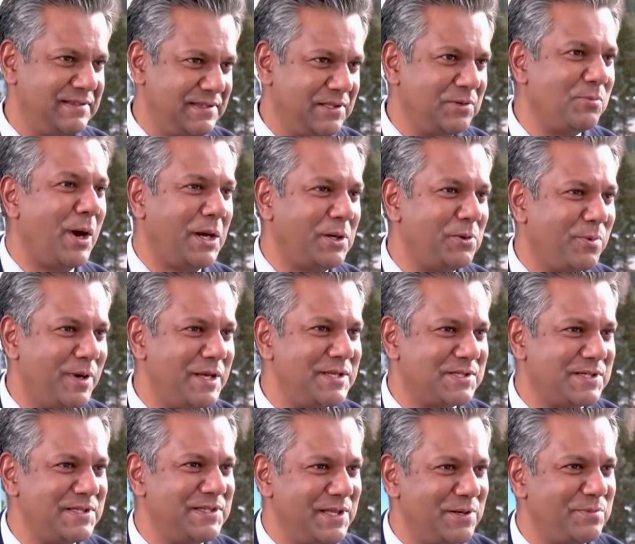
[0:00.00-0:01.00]
the one
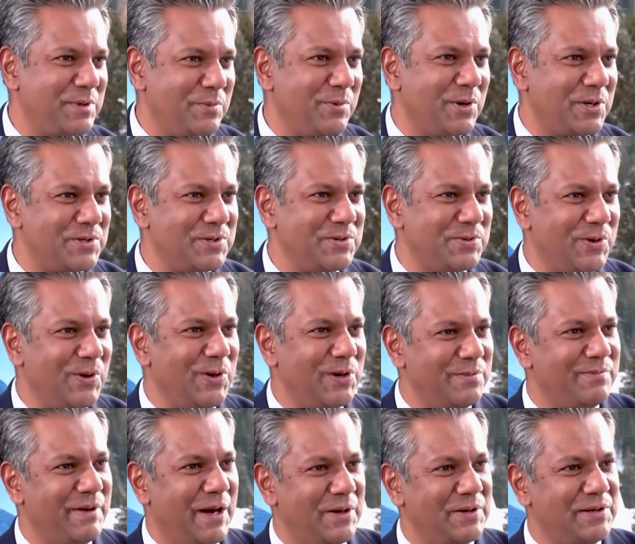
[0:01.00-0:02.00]
question that we want to know all
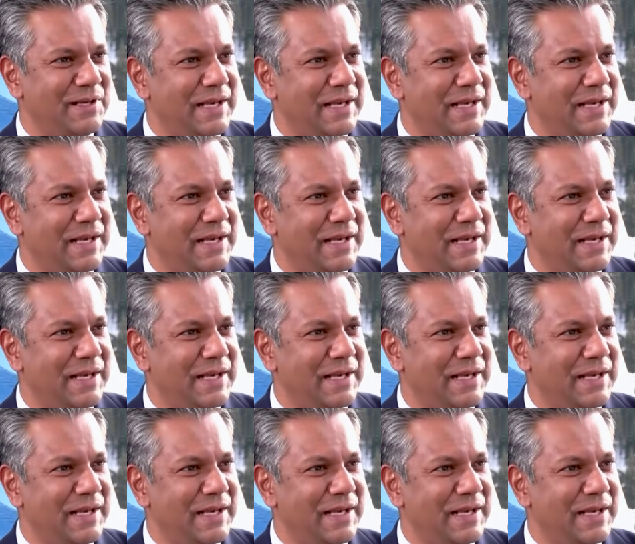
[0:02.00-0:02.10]
about